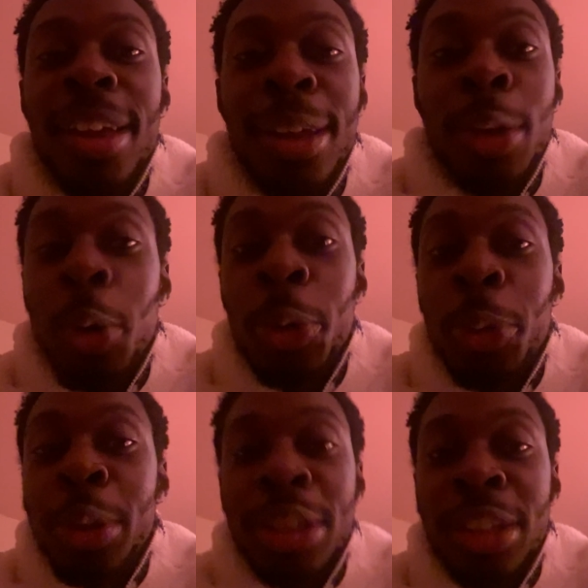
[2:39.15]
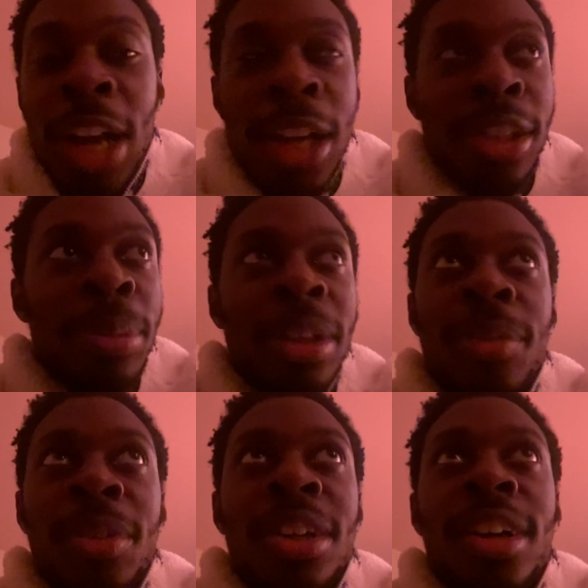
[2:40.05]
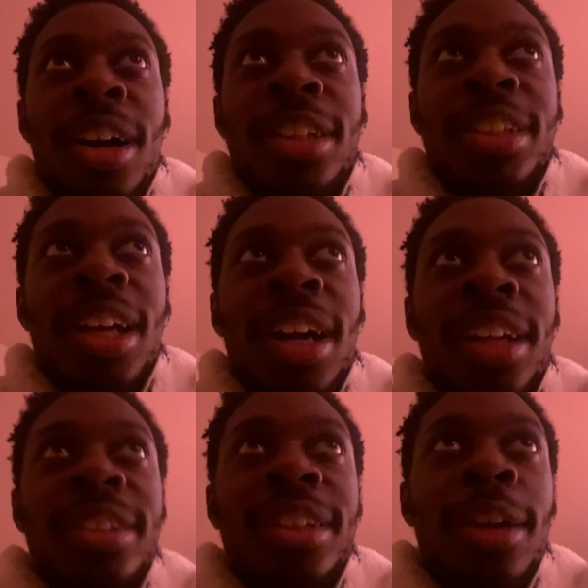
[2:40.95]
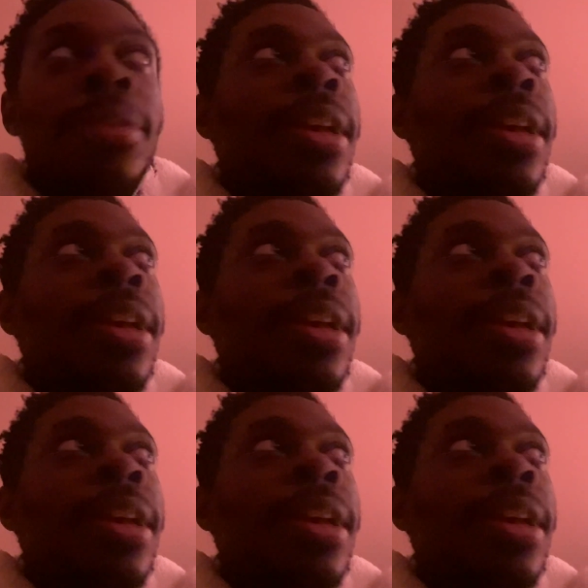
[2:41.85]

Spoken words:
They'll always just constantly be coming across that kind of stuff.